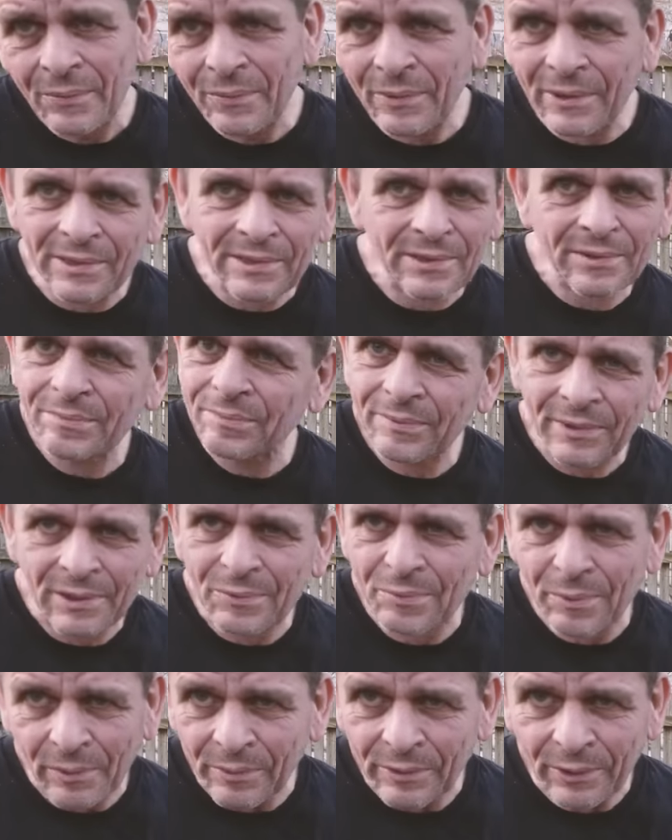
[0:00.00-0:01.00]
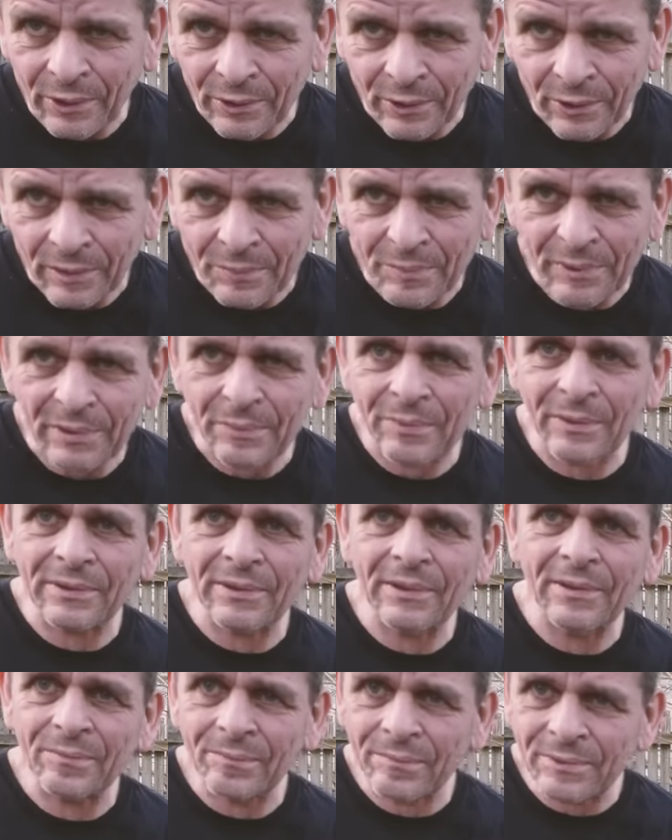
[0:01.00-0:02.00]
which is probably not going to be, but
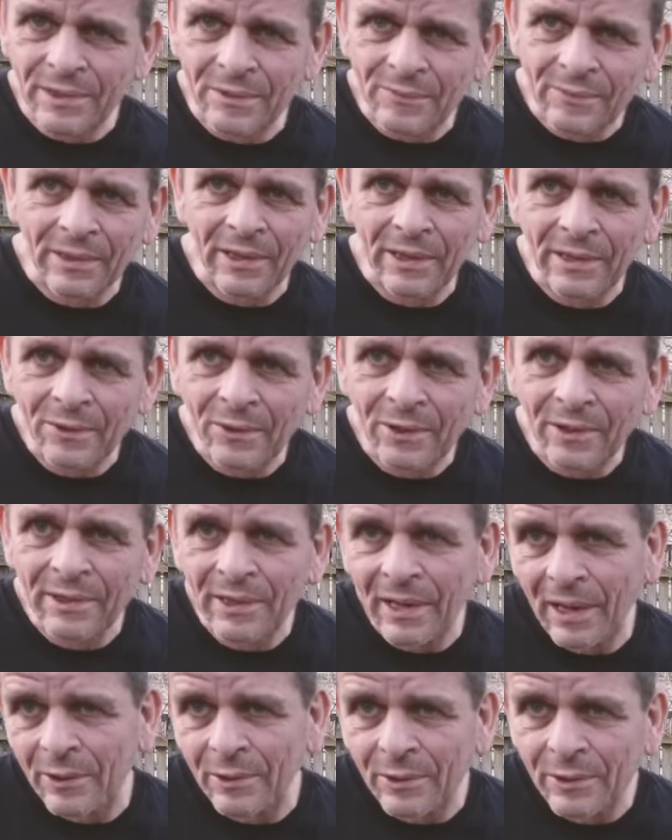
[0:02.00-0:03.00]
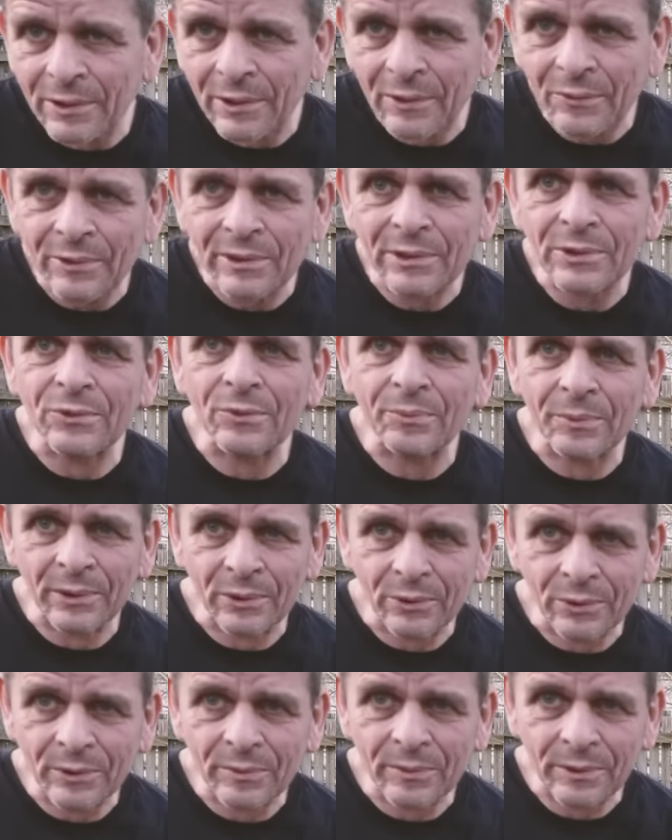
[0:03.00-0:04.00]
seven, eight hundred, nine hundred 900 degrees should be
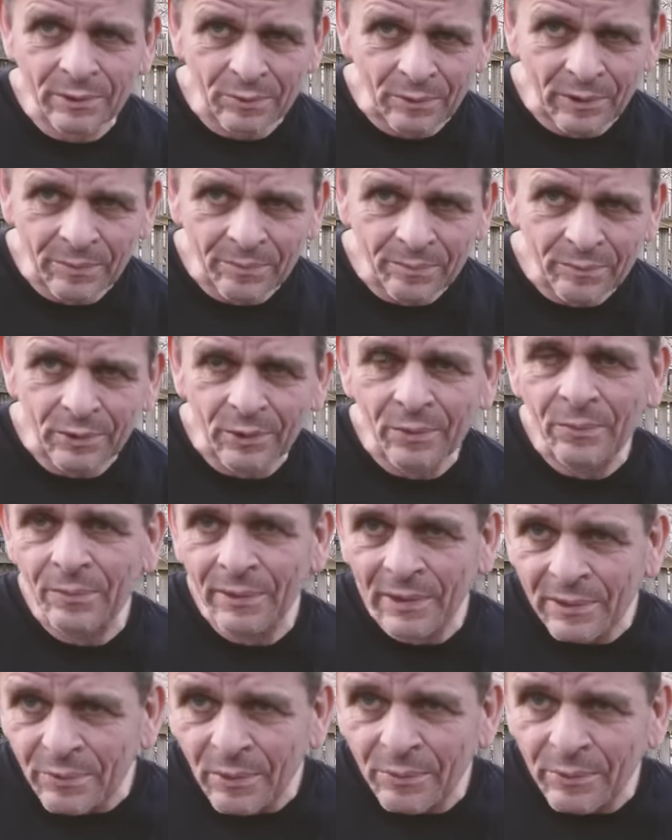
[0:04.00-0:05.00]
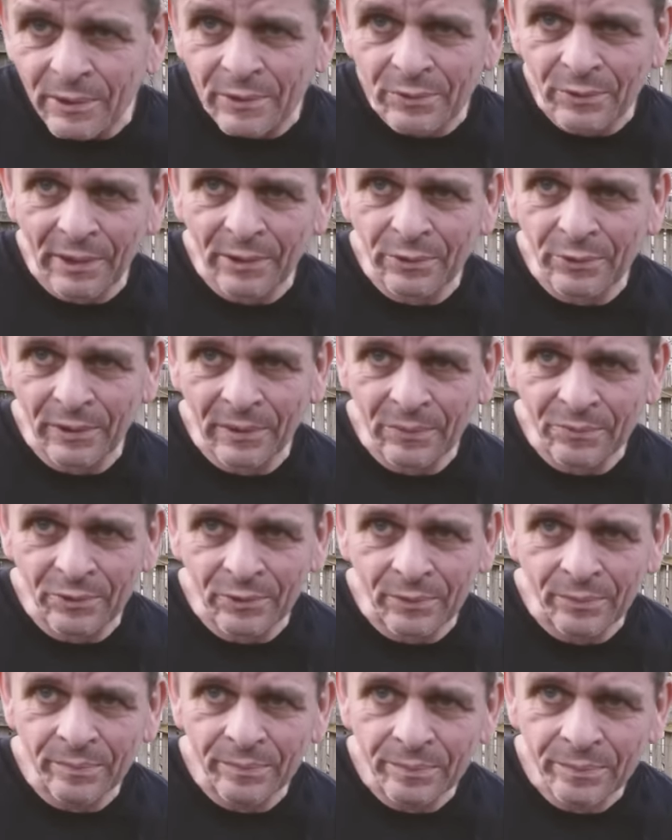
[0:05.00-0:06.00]
good as well. So that's what we're trying to aim for.